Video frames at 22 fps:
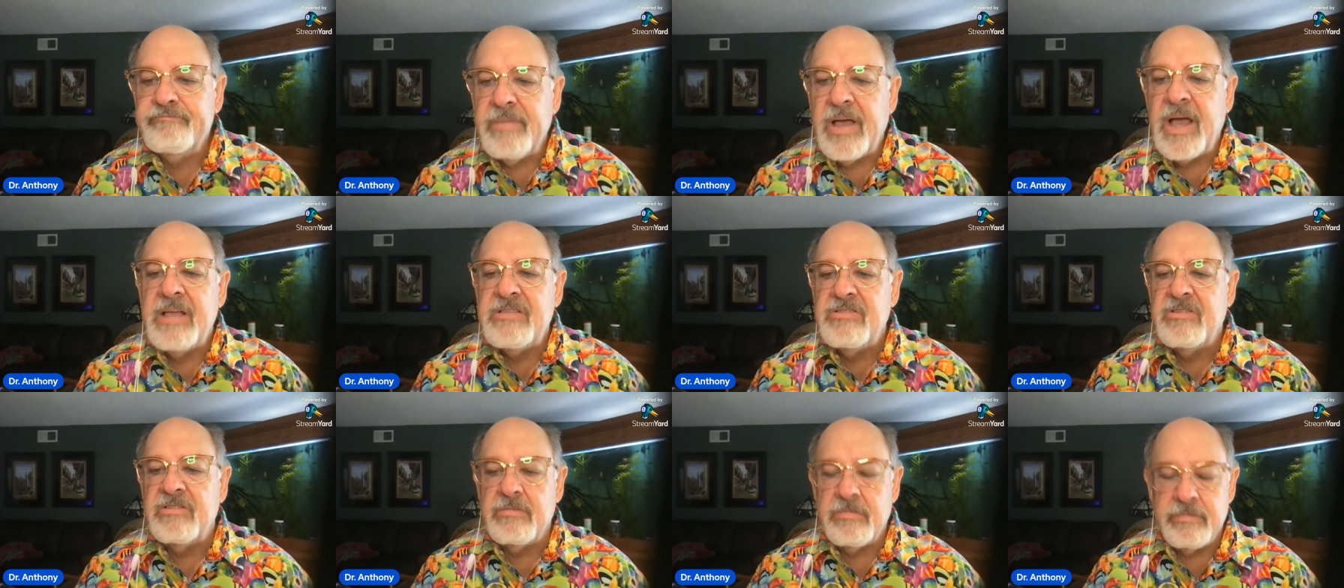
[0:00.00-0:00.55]
I
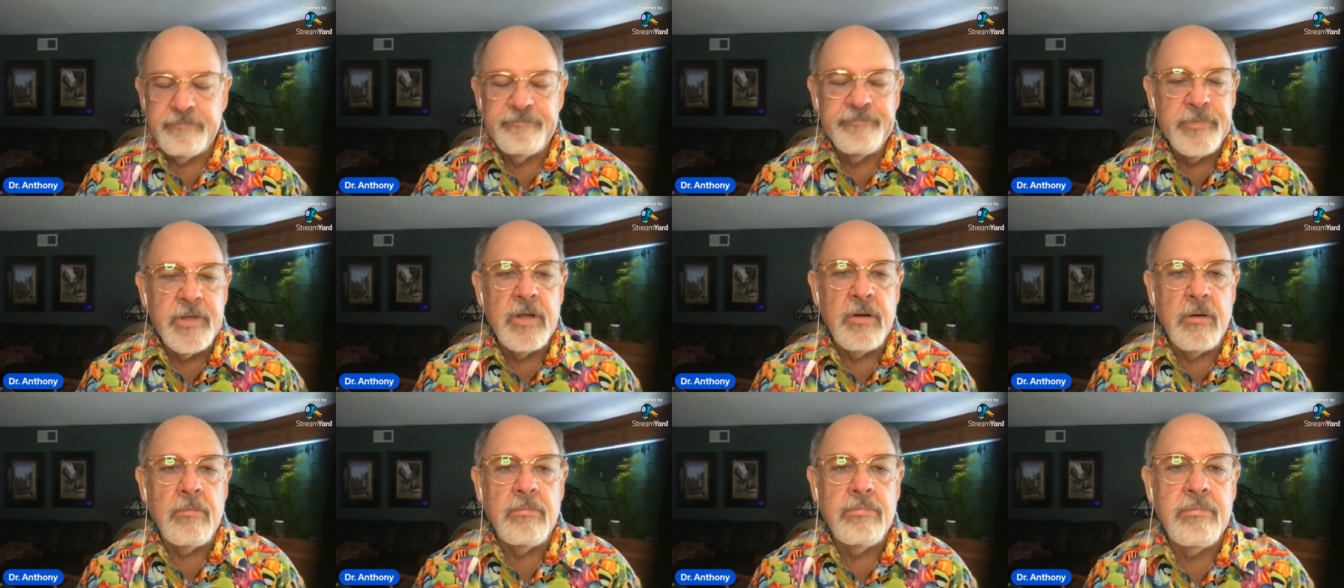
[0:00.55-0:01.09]
just,
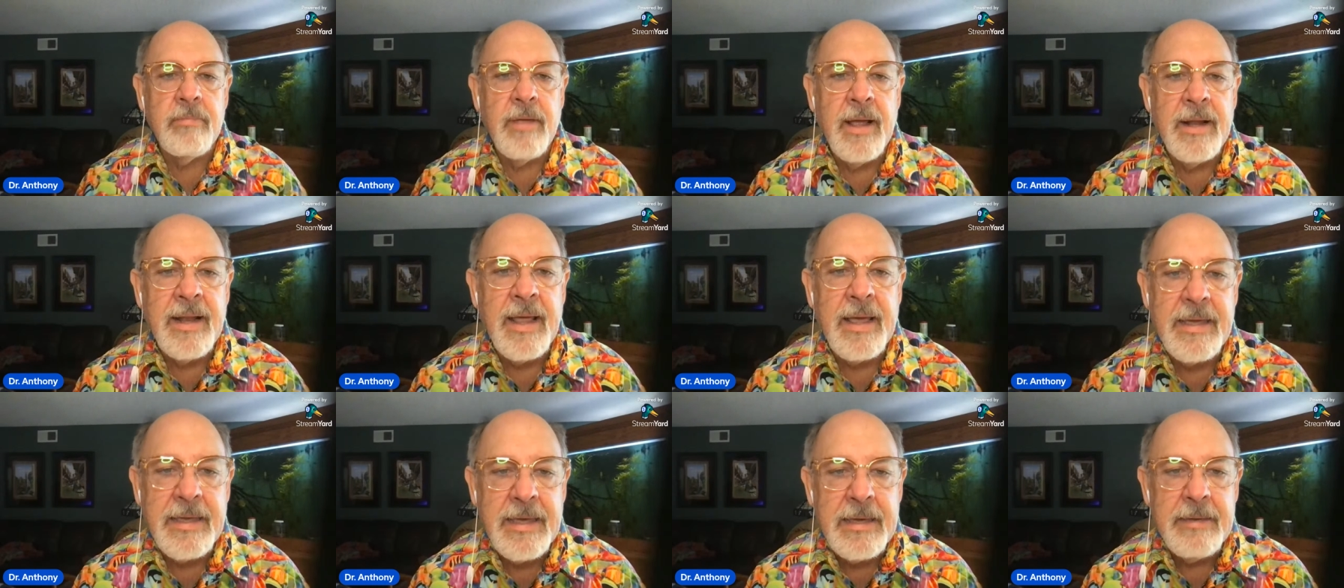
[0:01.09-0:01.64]
I
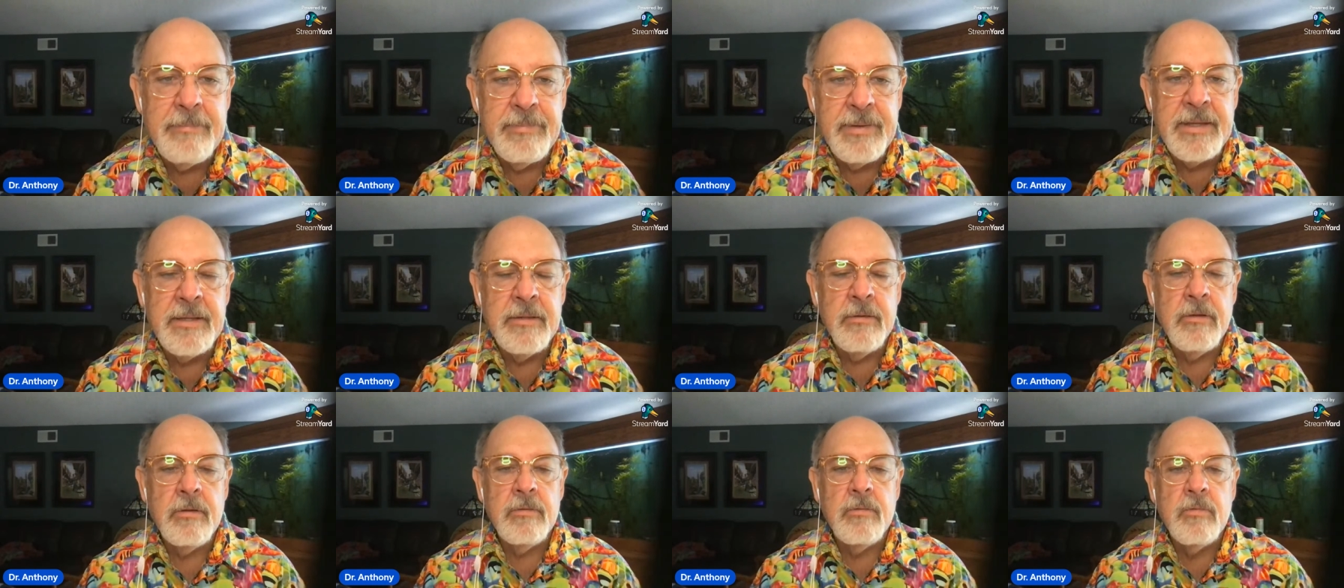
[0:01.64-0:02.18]
like keeping